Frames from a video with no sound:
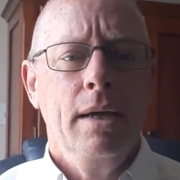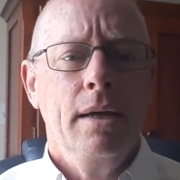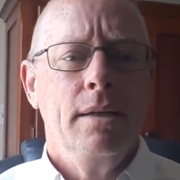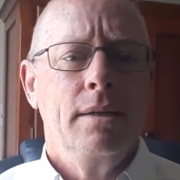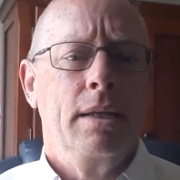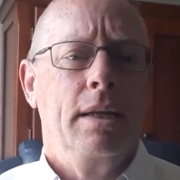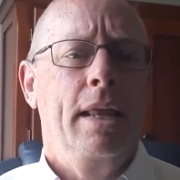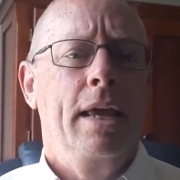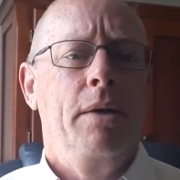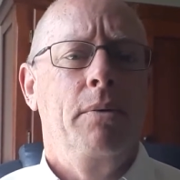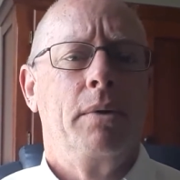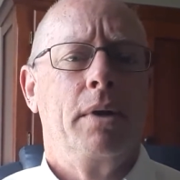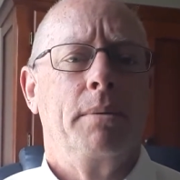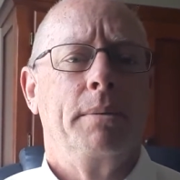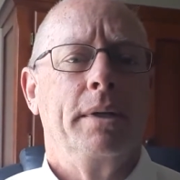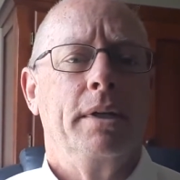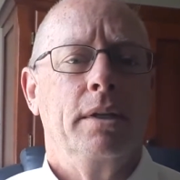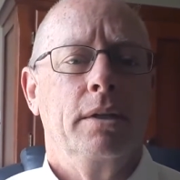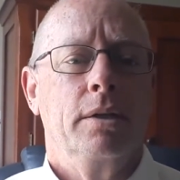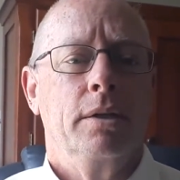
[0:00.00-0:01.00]
Today what I'm
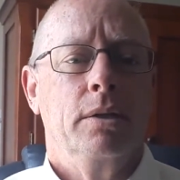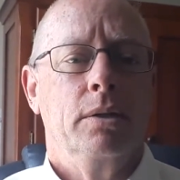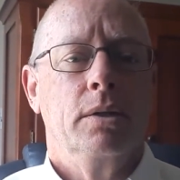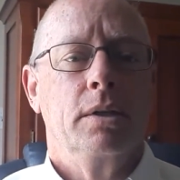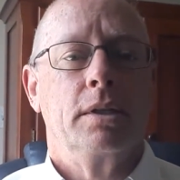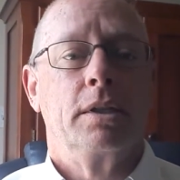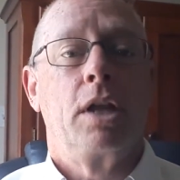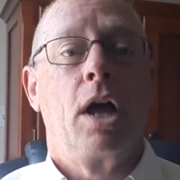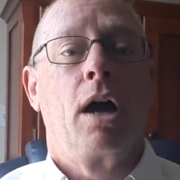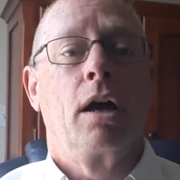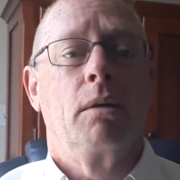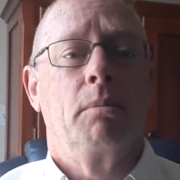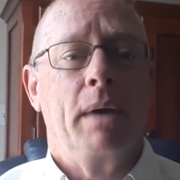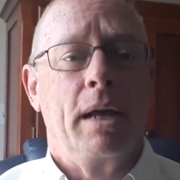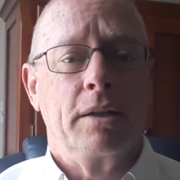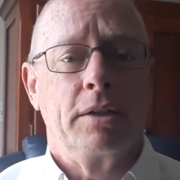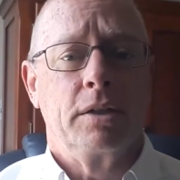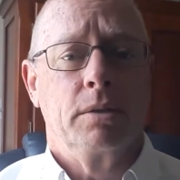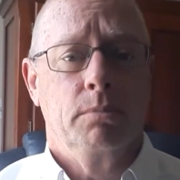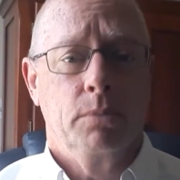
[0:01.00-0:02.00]
going to do is talk
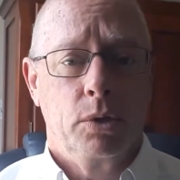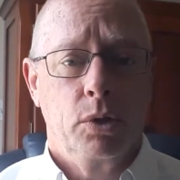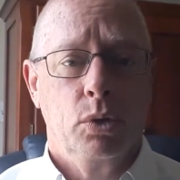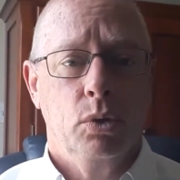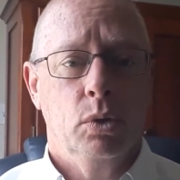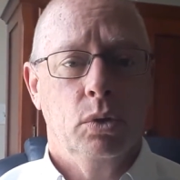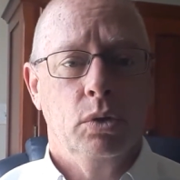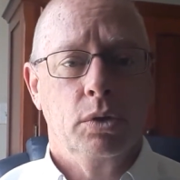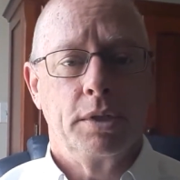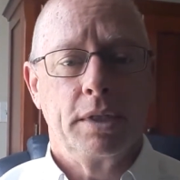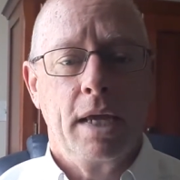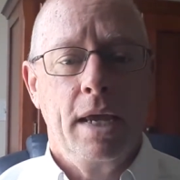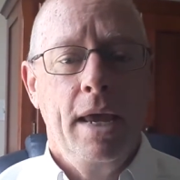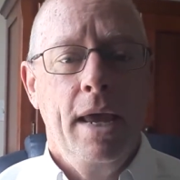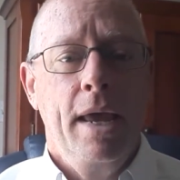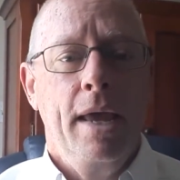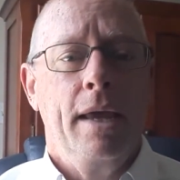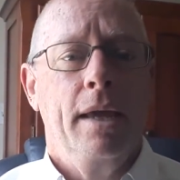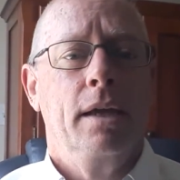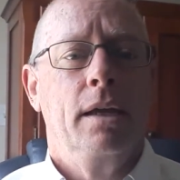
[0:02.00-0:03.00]
about some tools.
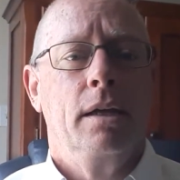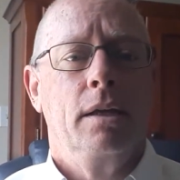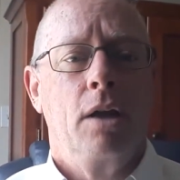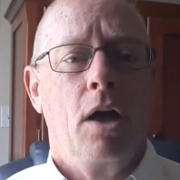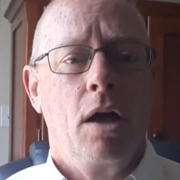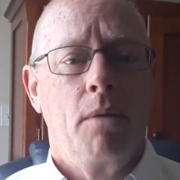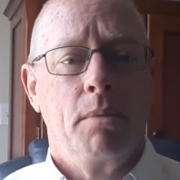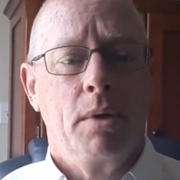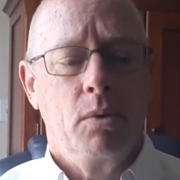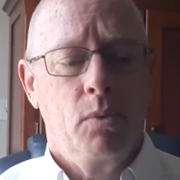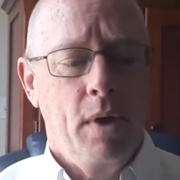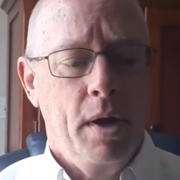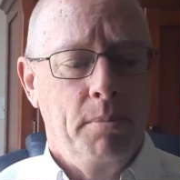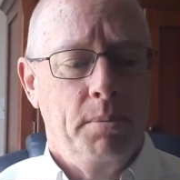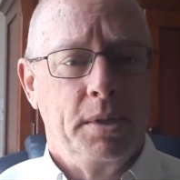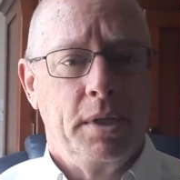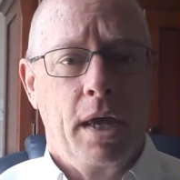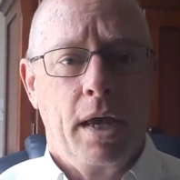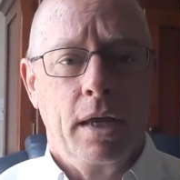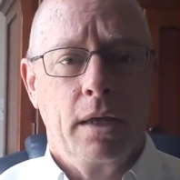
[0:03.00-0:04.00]
And on my
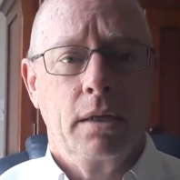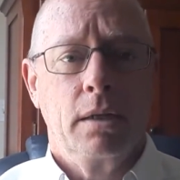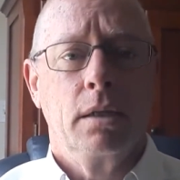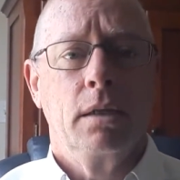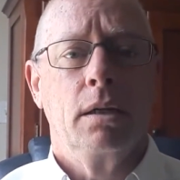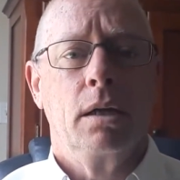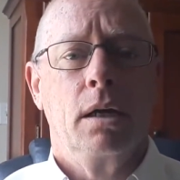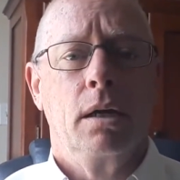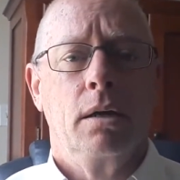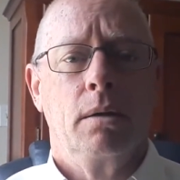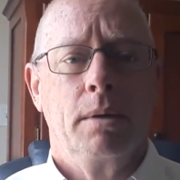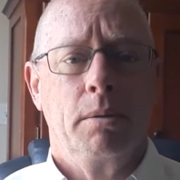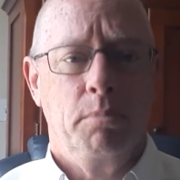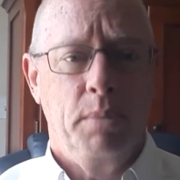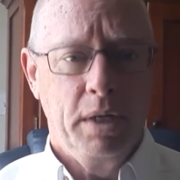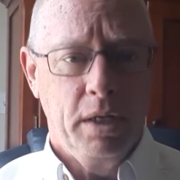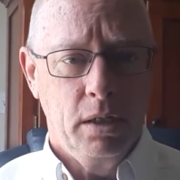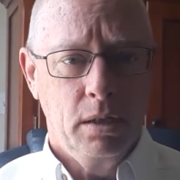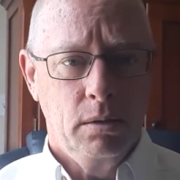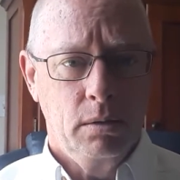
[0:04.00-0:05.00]
website, at
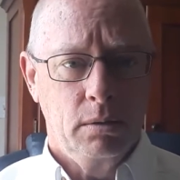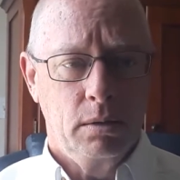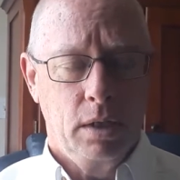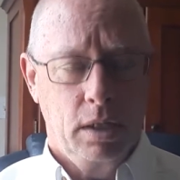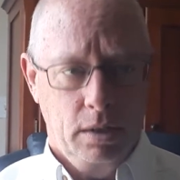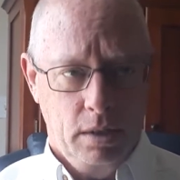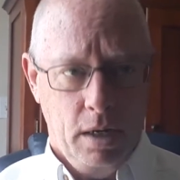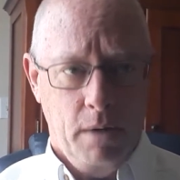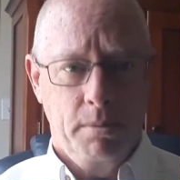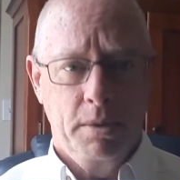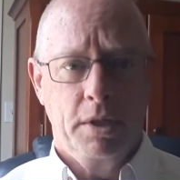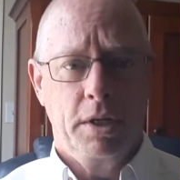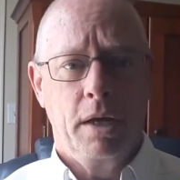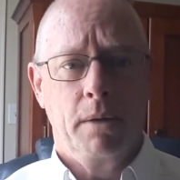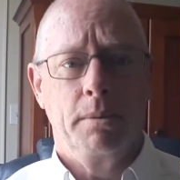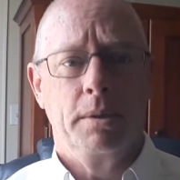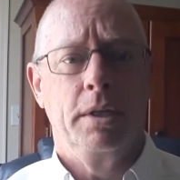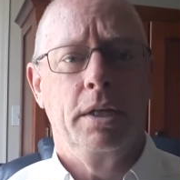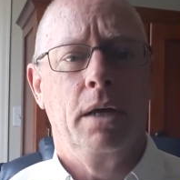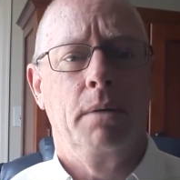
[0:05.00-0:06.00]

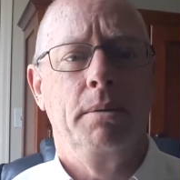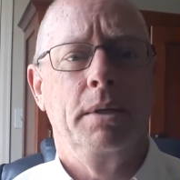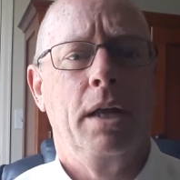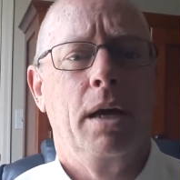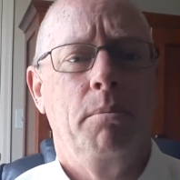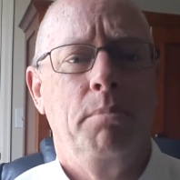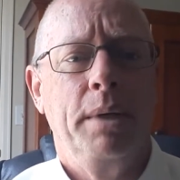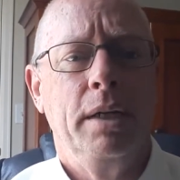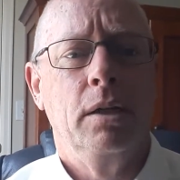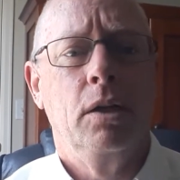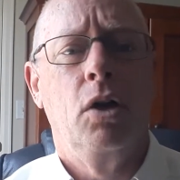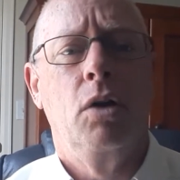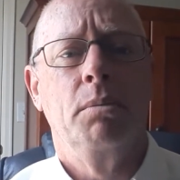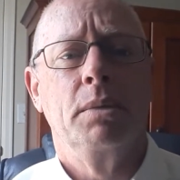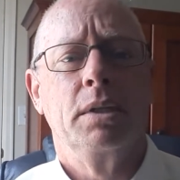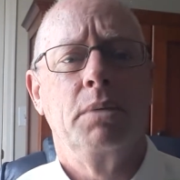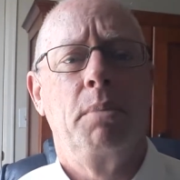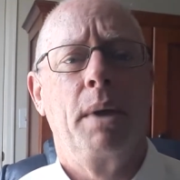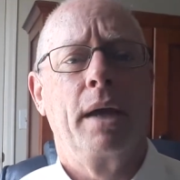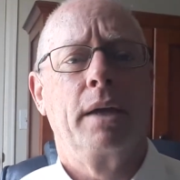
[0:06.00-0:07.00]

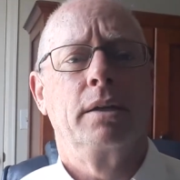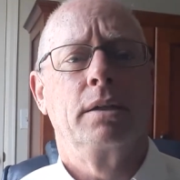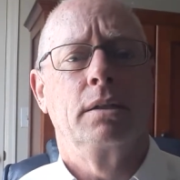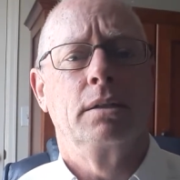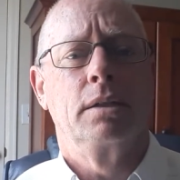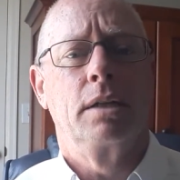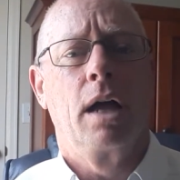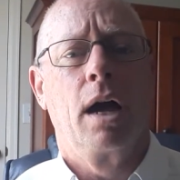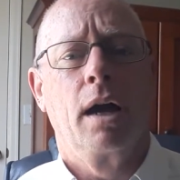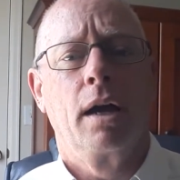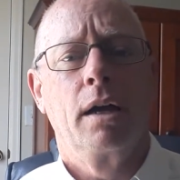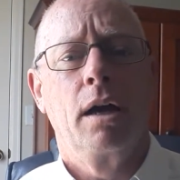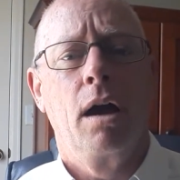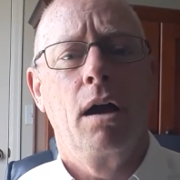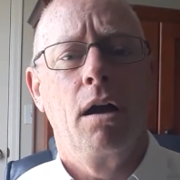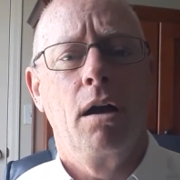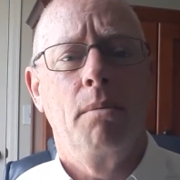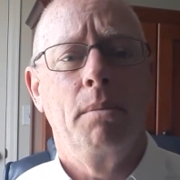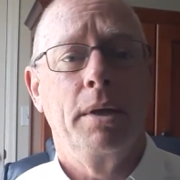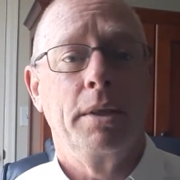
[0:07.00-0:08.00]

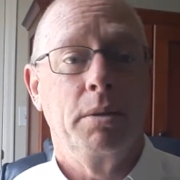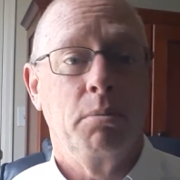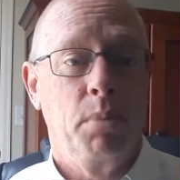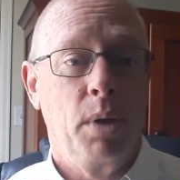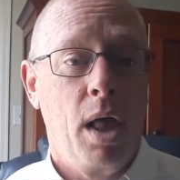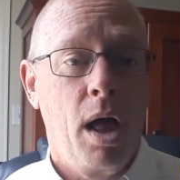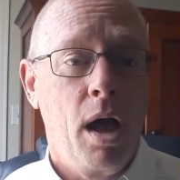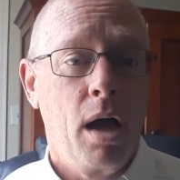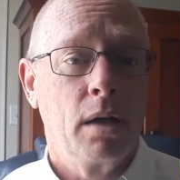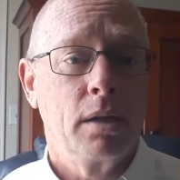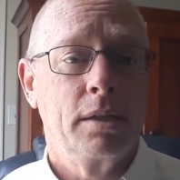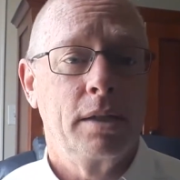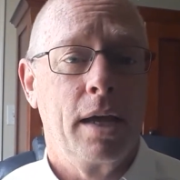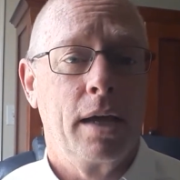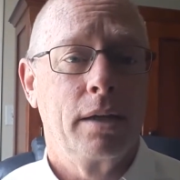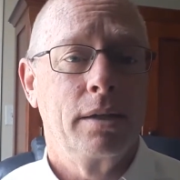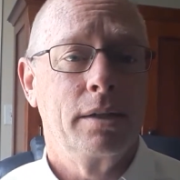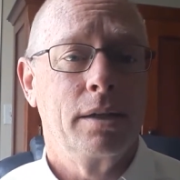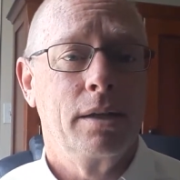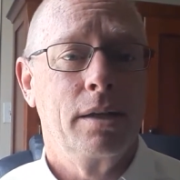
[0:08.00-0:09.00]
www.beaglehomeinspections.com, on the blog
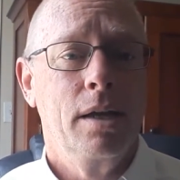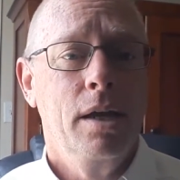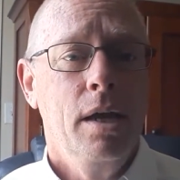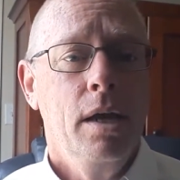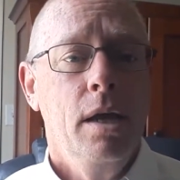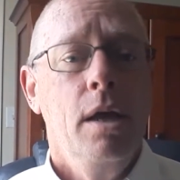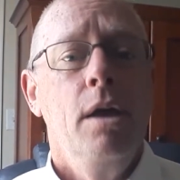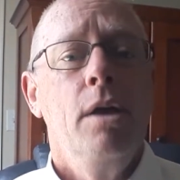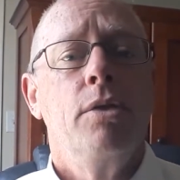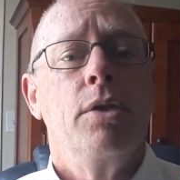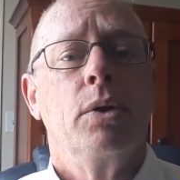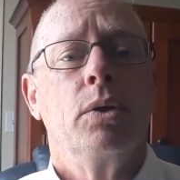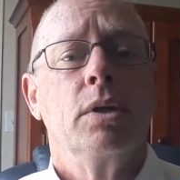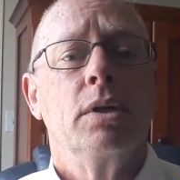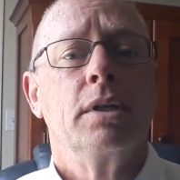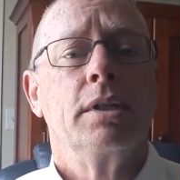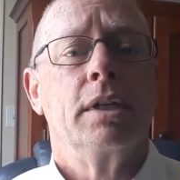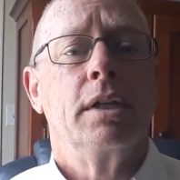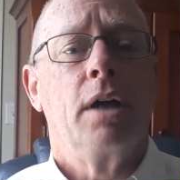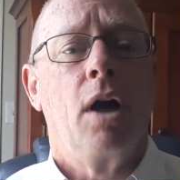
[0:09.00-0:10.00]
section, there
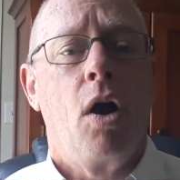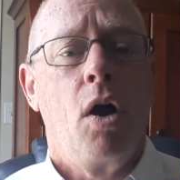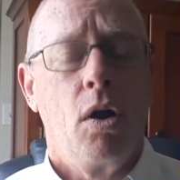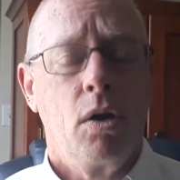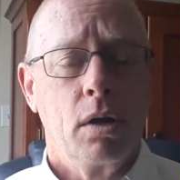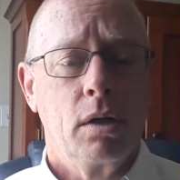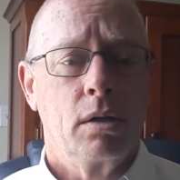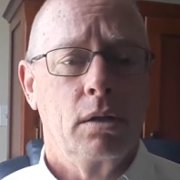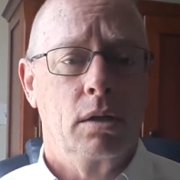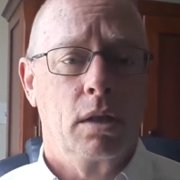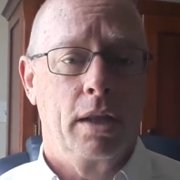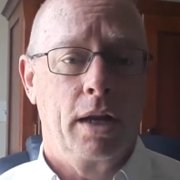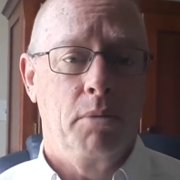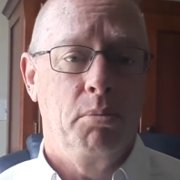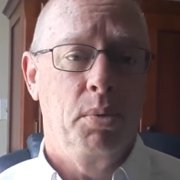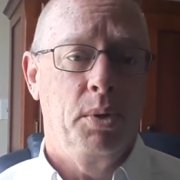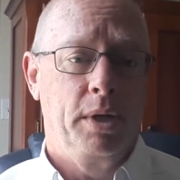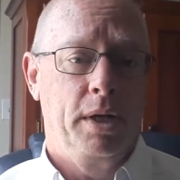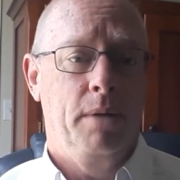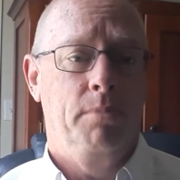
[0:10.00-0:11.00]
is an article that I
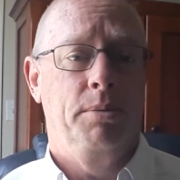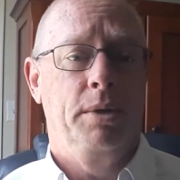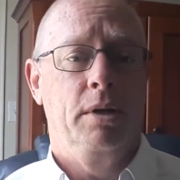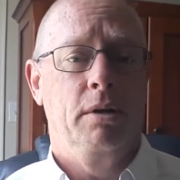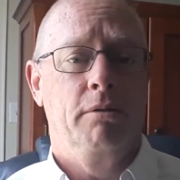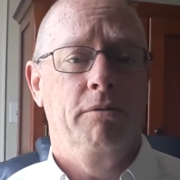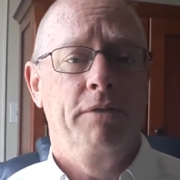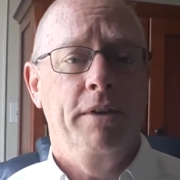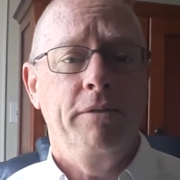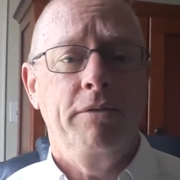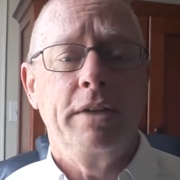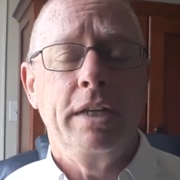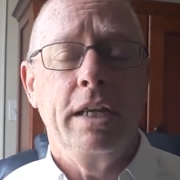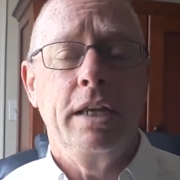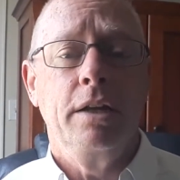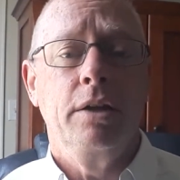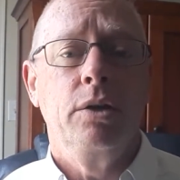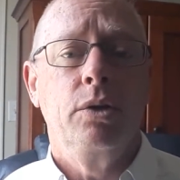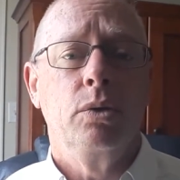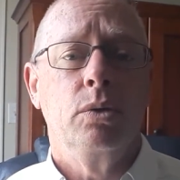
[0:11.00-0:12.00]
put up there of
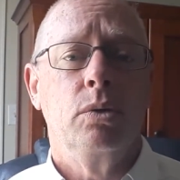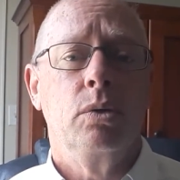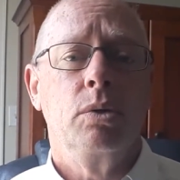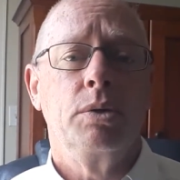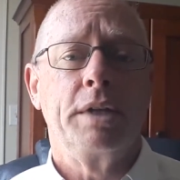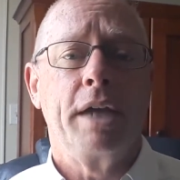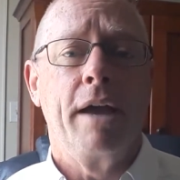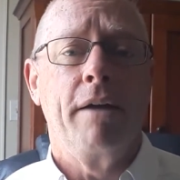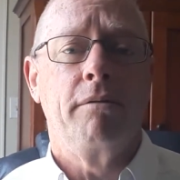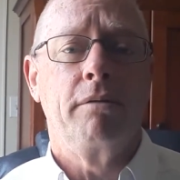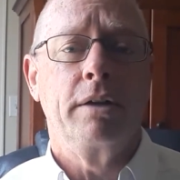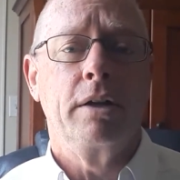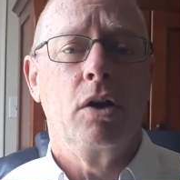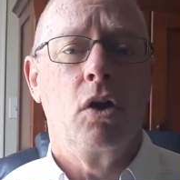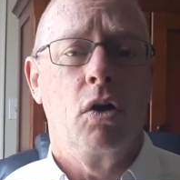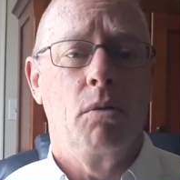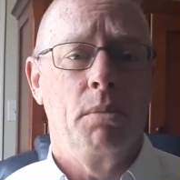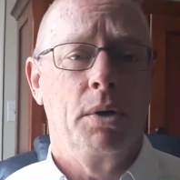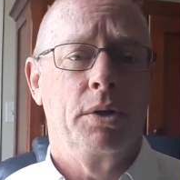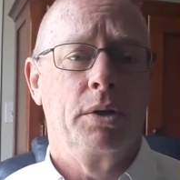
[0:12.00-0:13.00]
15 tools every
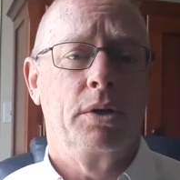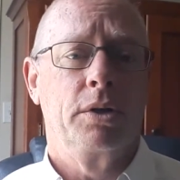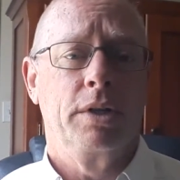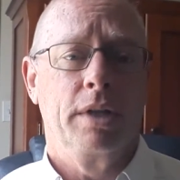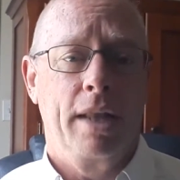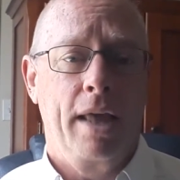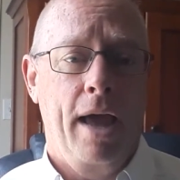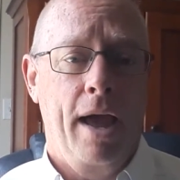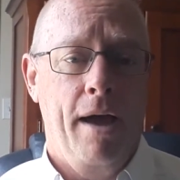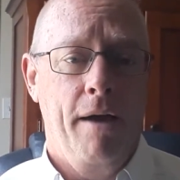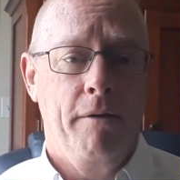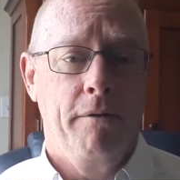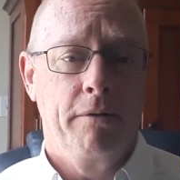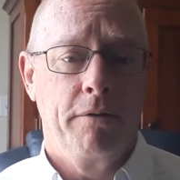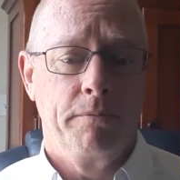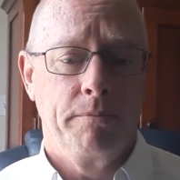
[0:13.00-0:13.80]
homeowner should have.